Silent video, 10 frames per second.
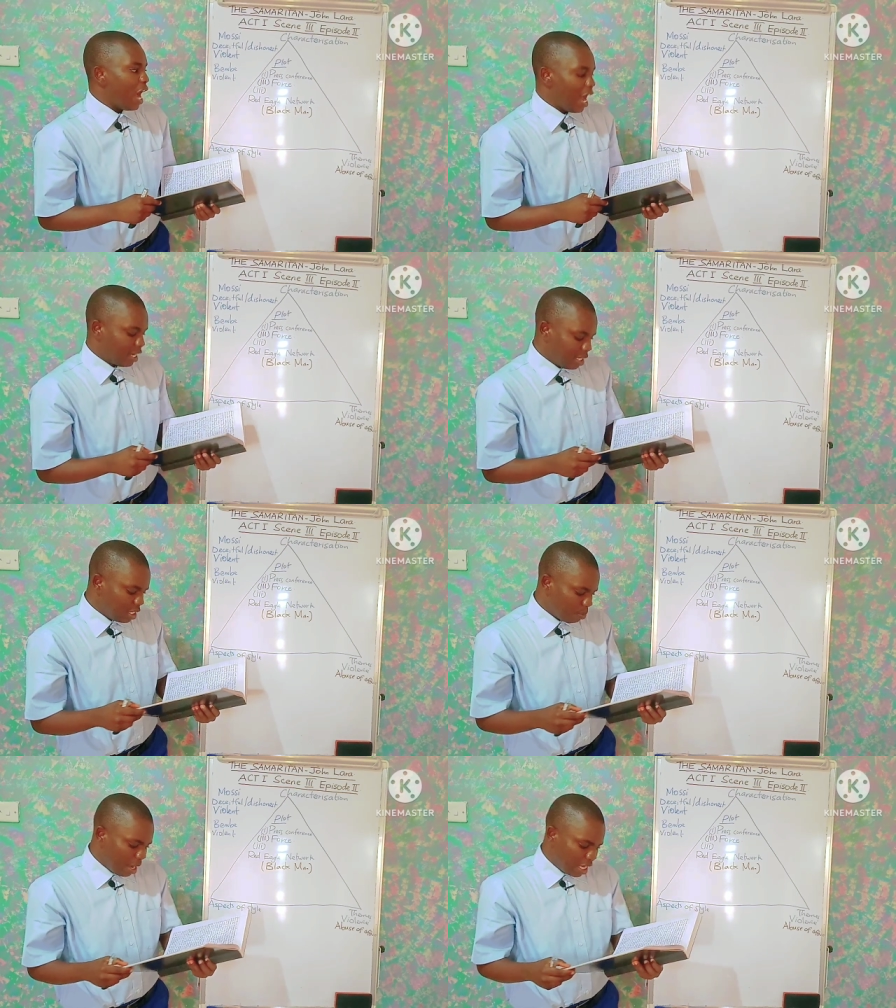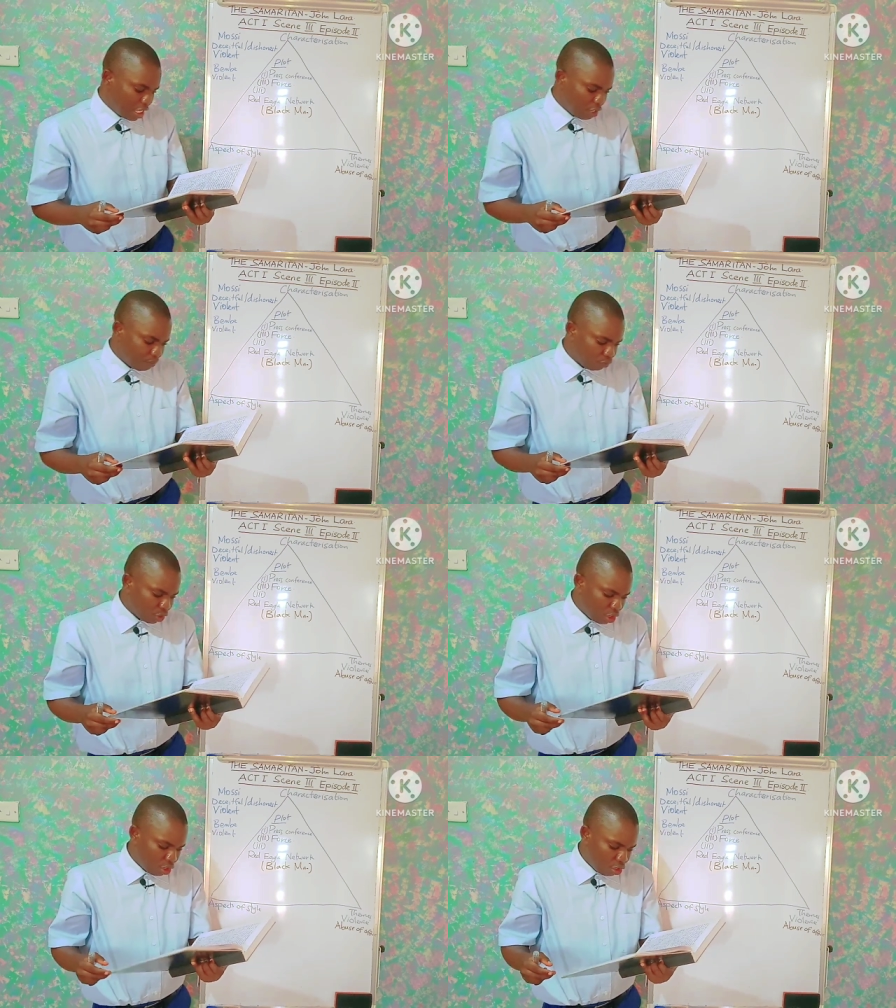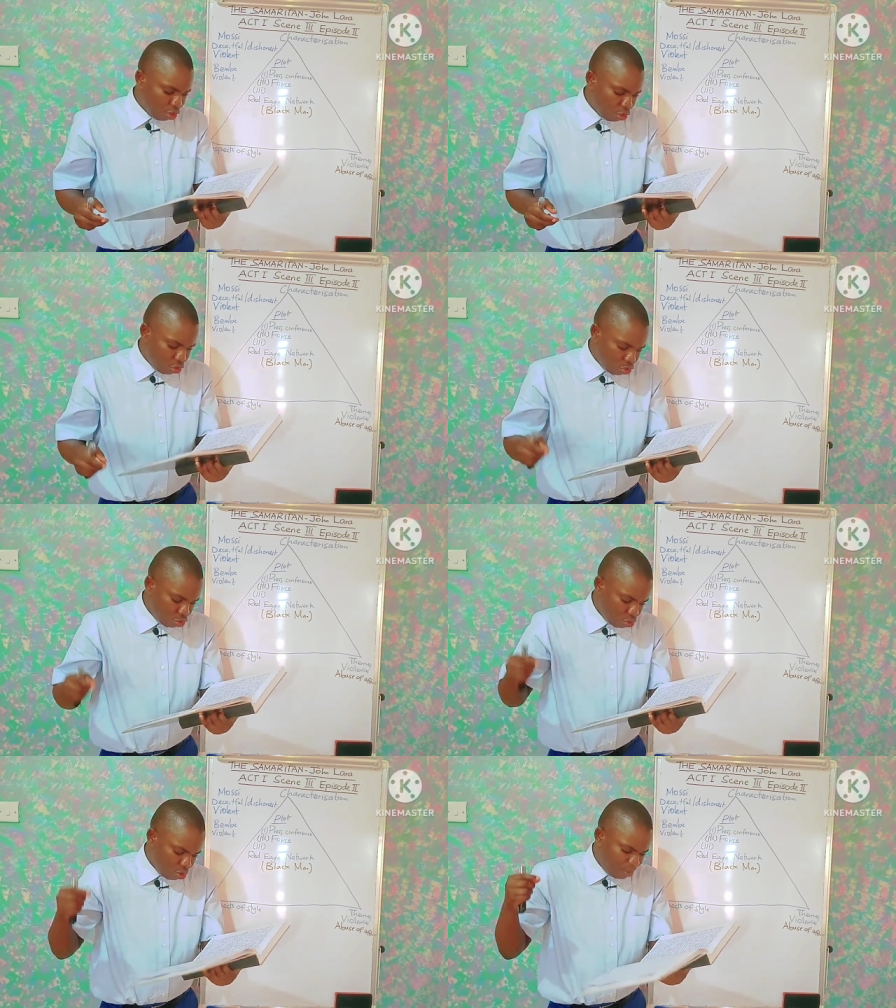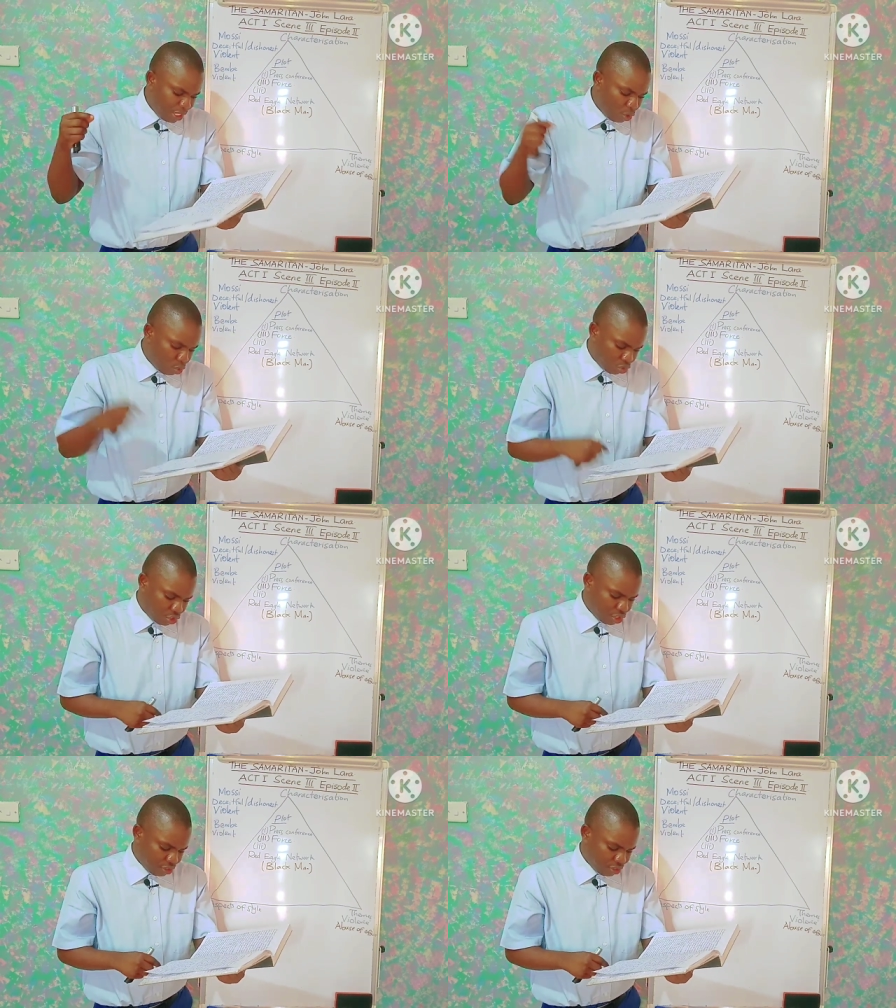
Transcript: and this money should be used